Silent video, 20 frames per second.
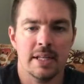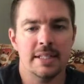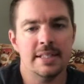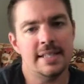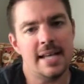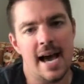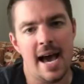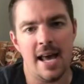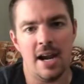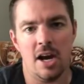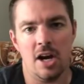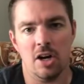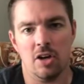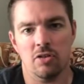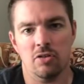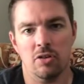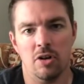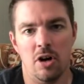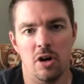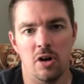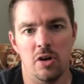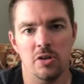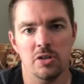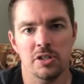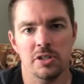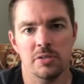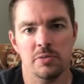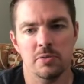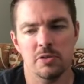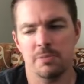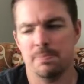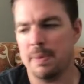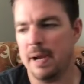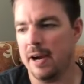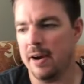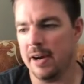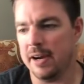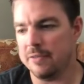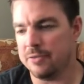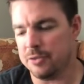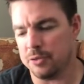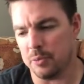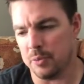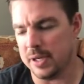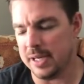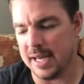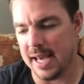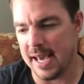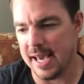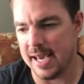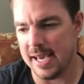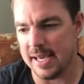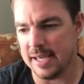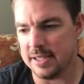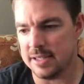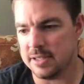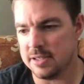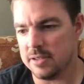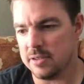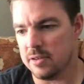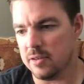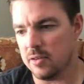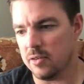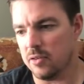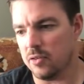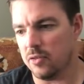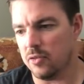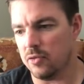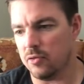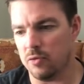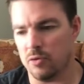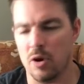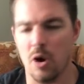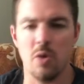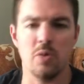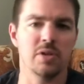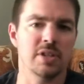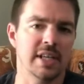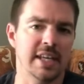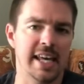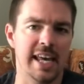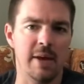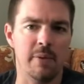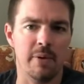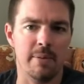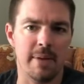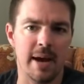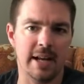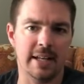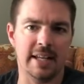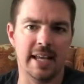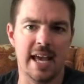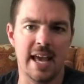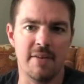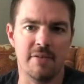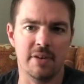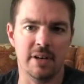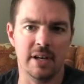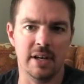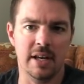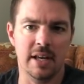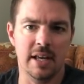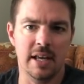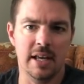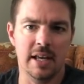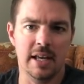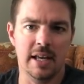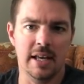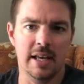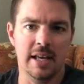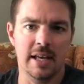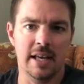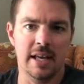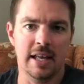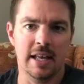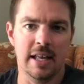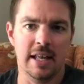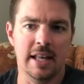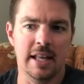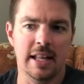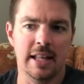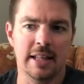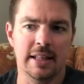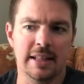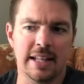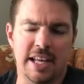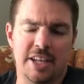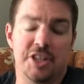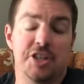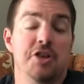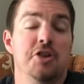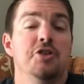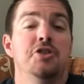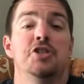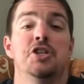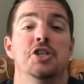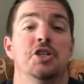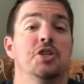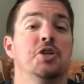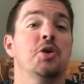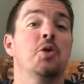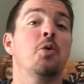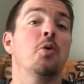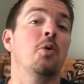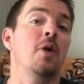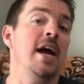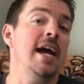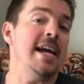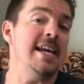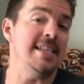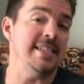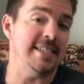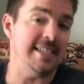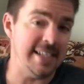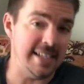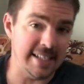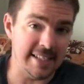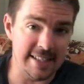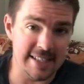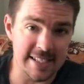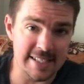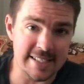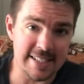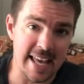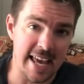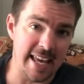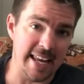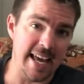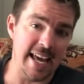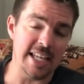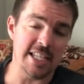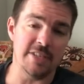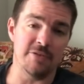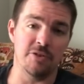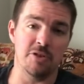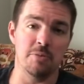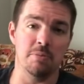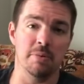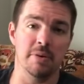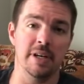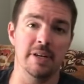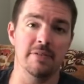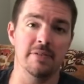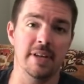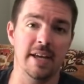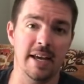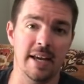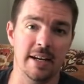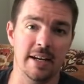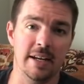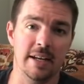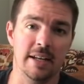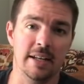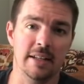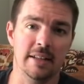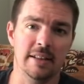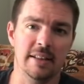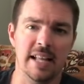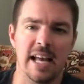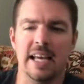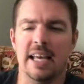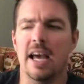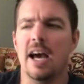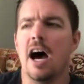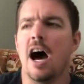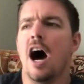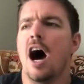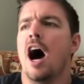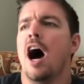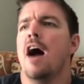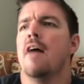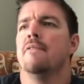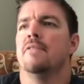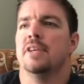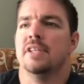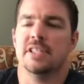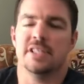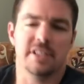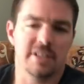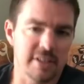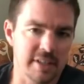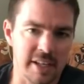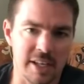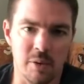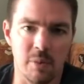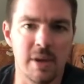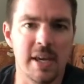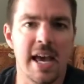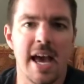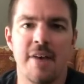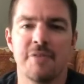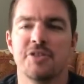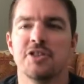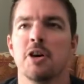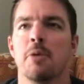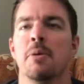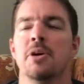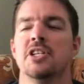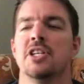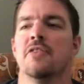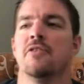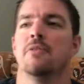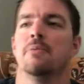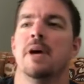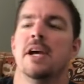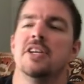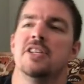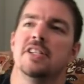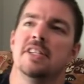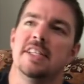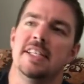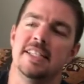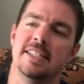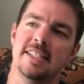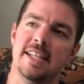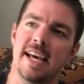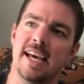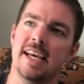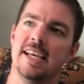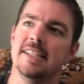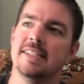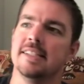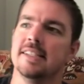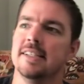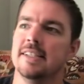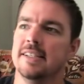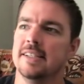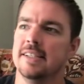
died on a cross, was buried 3 days, rose again, went back to heaven. Like, you're just crazy in this day and age if you believe that. Like, obviously, we have so much information these days.